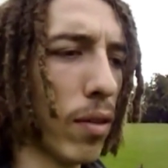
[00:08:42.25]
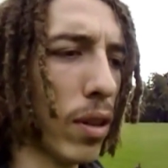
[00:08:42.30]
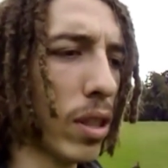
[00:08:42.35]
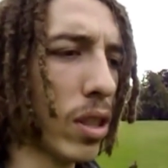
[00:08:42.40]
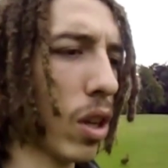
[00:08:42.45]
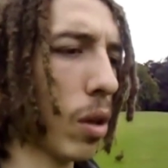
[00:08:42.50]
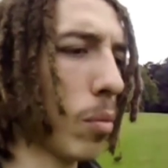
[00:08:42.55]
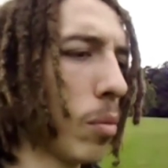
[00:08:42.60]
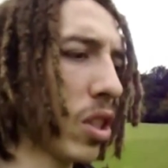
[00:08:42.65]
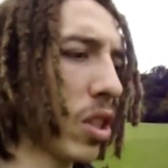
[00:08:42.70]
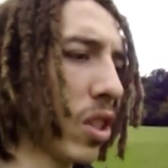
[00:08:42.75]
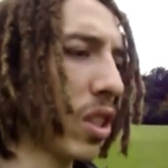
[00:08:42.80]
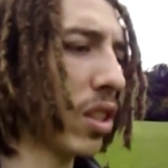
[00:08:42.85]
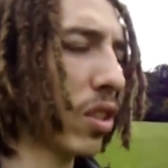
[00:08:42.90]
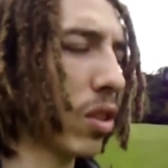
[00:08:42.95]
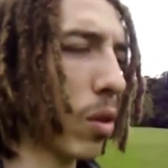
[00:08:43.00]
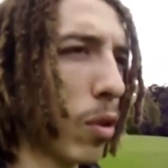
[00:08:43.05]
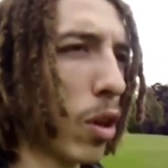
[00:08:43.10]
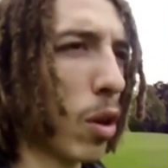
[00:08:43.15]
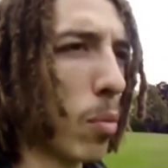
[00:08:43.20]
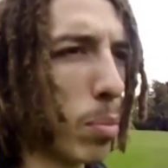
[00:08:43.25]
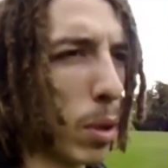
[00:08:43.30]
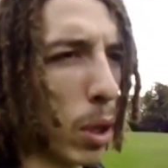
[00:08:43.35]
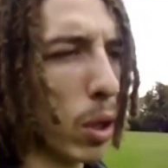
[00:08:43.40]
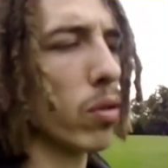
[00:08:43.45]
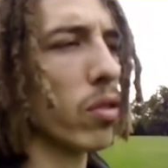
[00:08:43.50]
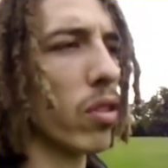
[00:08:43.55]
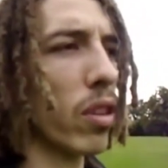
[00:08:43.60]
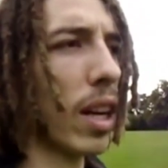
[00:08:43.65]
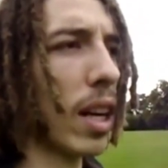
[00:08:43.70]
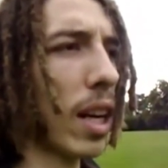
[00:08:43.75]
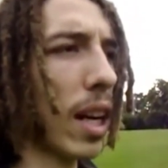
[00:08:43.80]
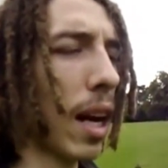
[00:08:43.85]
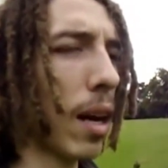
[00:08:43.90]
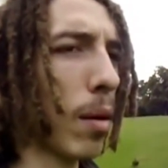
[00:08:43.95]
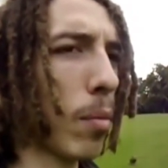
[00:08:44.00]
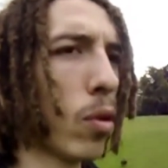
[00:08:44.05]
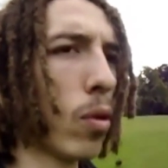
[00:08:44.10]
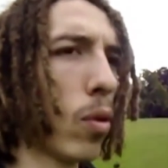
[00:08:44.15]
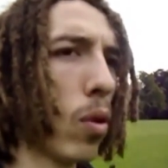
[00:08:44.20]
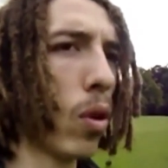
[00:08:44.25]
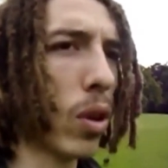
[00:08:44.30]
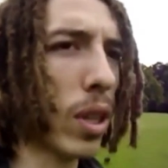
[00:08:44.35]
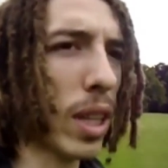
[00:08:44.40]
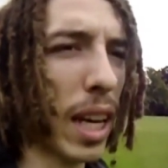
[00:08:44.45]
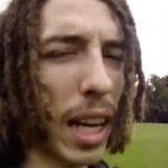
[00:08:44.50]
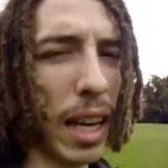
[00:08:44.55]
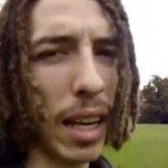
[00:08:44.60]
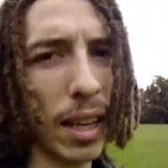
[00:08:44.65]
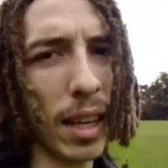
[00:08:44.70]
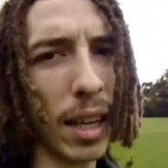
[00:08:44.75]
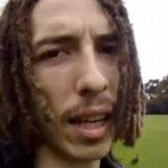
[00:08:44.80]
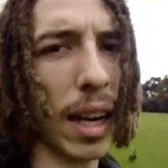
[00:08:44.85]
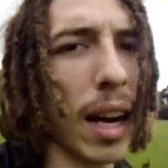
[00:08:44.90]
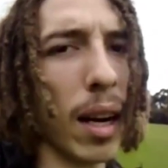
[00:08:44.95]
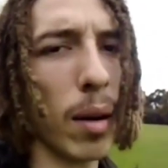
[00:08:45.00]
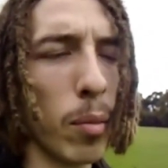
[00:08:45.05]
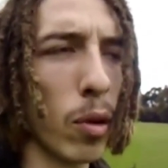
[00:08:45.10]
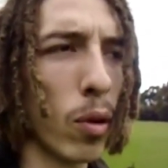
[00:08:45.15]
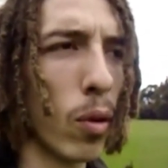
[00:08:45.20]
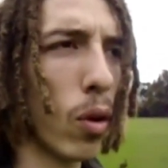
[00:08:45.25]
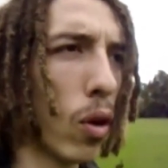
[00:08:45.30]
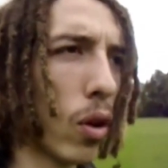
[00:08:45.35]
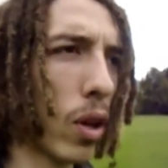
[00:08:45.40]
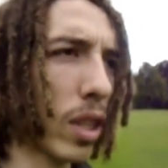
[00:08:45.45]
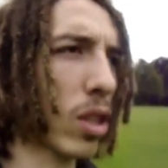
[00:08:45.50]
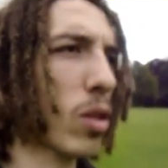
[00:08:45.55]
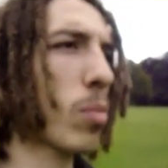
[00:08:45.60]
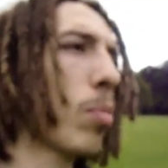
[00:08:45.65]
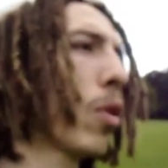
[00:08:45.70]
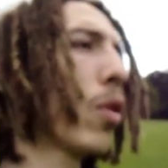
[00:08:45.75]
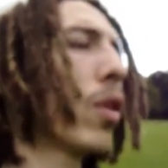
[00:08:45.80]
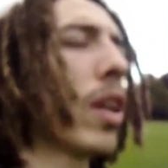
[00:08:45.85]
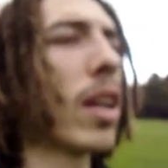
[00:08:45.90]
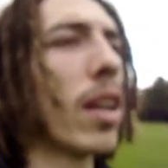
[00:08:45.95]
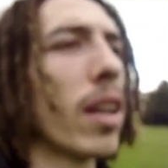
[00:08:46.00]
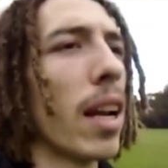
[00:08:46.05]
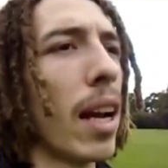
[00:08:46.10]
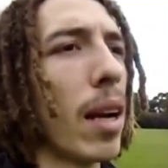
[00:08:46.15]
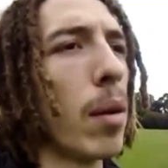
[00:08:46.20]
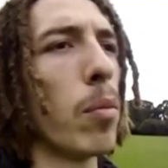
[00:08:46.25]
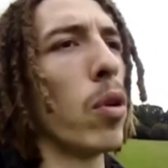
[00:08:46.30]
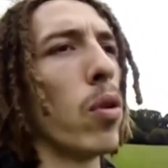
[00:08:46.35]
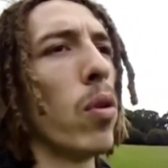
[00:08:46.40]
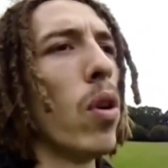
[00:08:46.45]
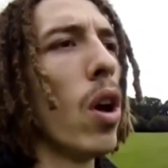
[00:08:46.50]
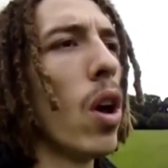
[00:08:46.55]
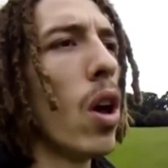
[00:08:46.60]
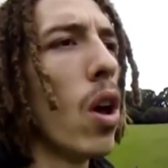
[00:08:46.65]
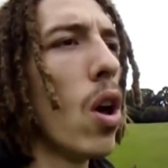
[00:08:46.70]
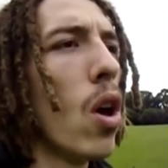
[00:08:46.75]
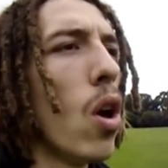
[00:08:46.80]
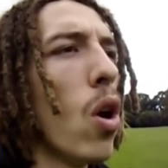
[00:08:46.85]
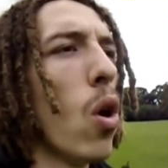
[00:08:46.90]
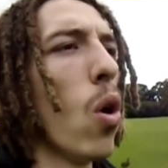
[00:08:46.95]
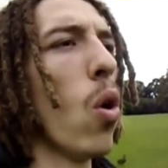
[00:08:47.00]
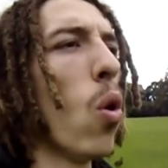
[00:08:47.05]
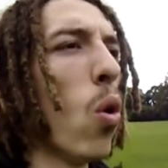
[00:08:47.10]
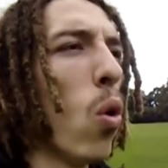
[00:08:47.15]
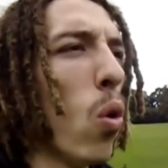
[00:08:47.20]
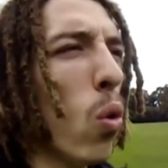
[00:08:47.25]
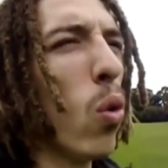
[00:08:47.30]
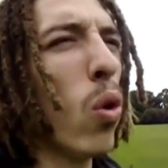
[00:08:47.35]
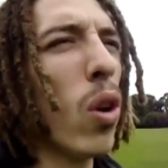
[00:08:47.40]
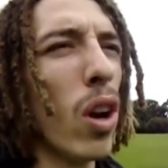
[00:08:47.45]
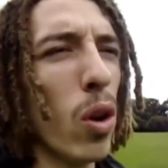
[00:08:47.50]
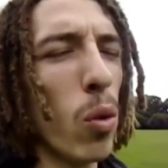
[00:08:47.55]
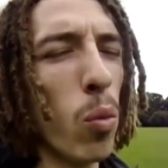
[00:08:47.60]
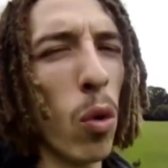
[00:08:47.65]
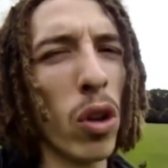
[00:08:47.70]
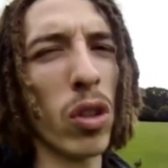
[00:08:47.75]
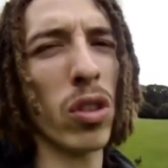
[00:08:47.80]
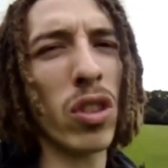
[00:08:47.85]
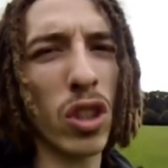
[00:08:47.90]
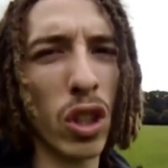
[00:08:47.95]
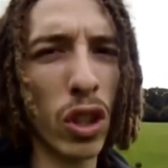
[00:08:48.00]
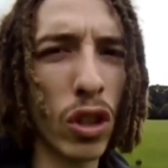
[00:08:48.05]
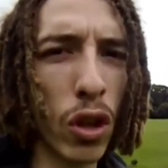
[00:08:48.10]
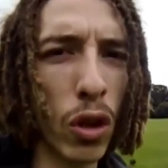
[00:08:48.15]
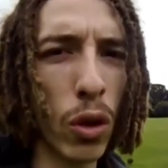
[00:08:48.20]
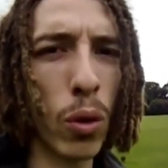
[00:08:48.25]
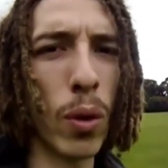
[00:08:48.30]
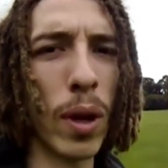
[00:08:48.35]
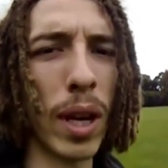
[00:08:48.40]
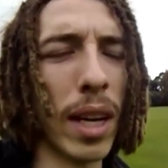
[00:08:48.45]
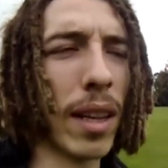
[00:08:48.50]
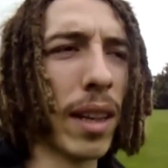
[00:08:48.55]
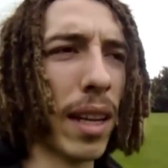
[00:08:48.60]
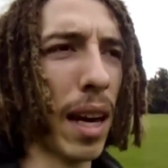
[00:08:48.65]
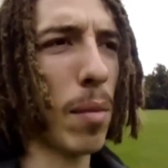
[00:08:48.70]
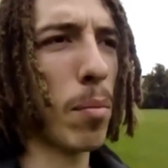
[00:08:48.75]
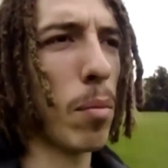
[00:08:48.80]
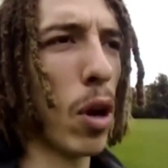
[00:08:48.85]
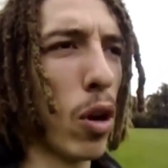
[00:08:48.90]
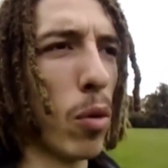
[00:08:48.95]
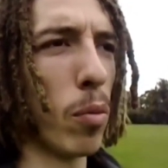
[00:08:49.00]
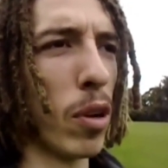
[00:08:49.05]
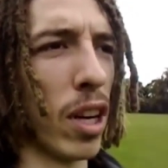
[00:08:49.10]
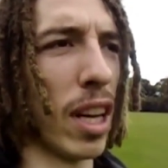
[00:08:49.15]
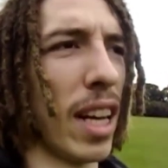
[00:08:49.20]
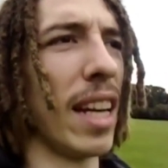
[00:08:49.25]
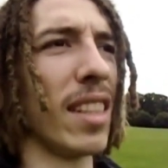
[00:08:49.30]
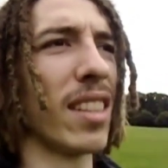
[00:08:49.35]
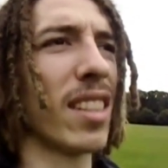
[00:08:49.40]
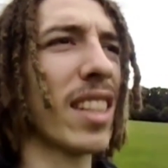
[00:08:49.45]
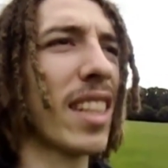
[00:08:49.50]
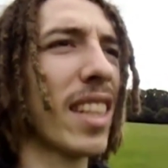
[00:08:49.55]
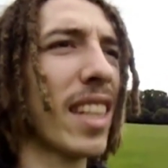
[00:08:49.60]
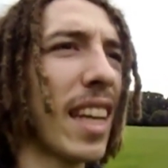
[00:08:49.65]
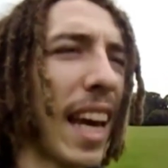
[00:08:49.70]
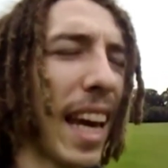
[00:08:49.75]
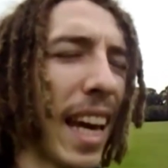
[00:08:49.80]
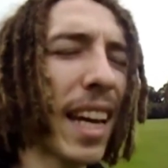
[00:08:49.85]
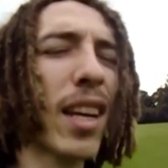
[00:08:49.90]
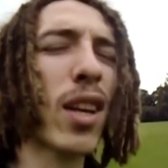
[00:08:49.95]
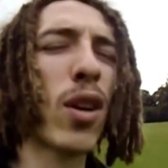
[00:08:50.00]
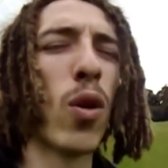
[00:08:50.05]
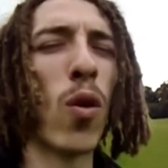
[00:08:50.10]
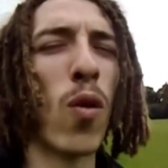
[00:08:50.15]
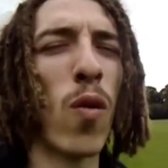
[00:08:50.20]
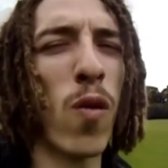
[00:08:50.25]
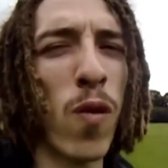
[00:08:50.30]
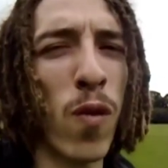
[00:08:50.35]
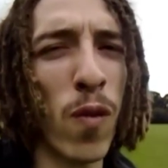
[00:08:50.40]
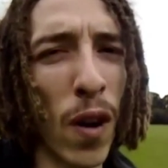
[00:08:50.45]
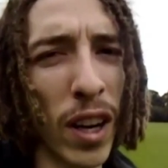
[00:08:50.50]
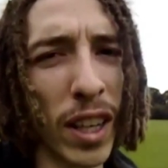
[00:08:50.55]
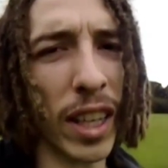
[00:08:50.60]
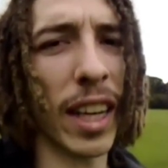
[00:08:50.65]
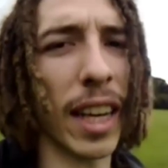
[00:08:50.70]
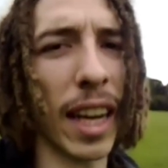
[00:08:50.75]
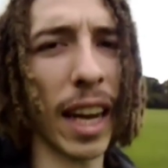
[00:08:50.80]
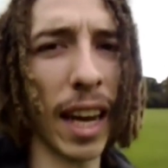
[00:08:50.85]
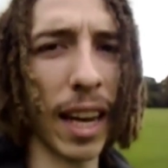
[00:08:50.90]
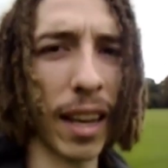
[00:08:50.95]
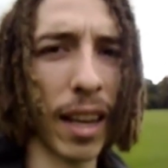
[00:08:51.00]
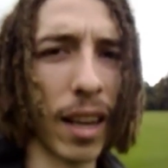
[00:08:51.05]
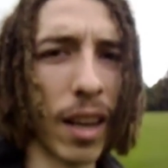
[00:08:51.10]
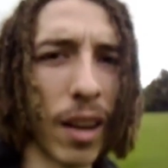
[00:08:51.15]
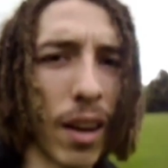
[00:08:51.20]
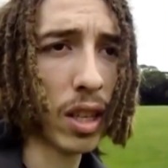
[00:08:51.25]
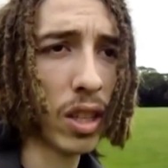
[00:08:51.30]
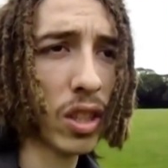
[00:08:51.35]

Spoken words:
Every time I see someone abusing an animal or killing an animal or exploiting an animal, all I want to do in that moment is kick your fucking head in.